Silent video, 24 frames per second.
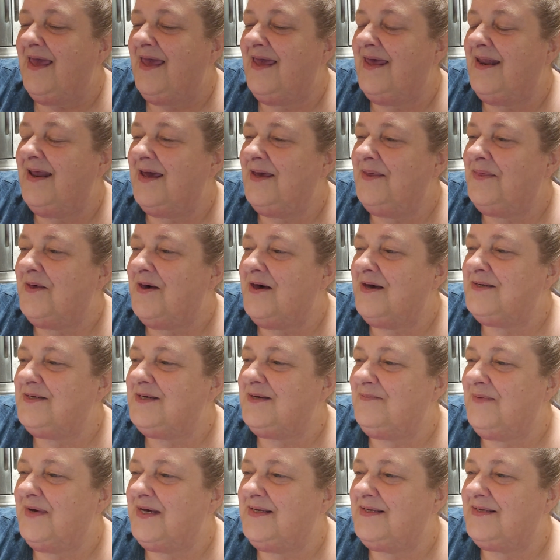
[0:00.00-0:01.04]
And I thought
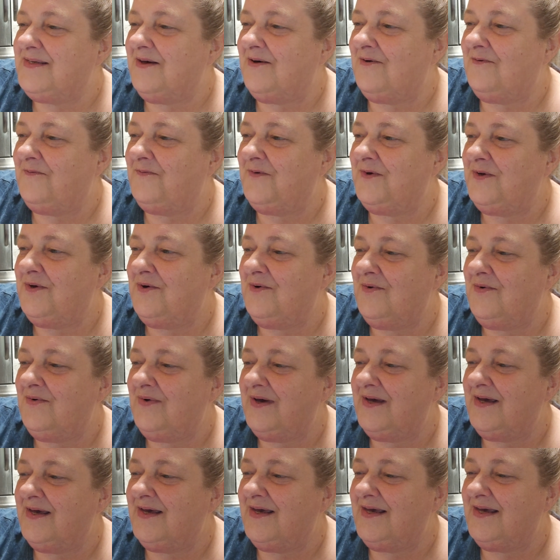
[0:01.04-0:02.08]
to myself, you
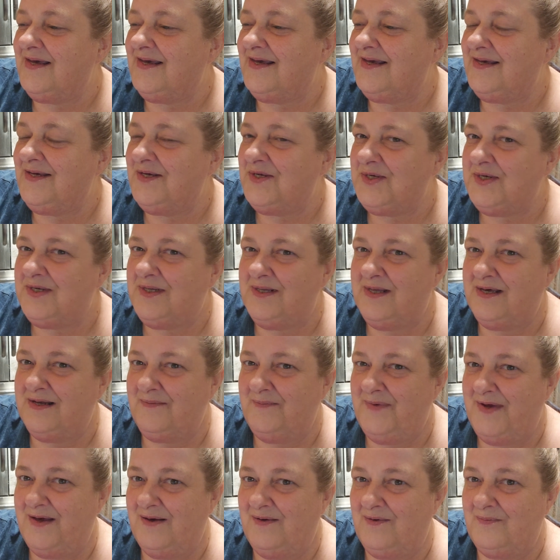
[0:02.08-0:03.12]
know, you should have let
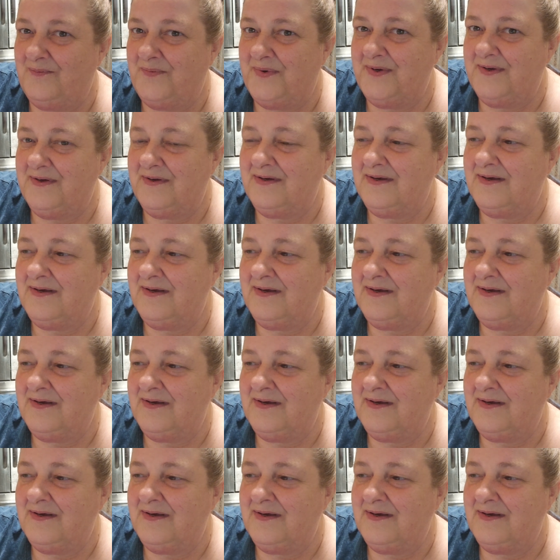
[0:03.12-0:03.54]
him help.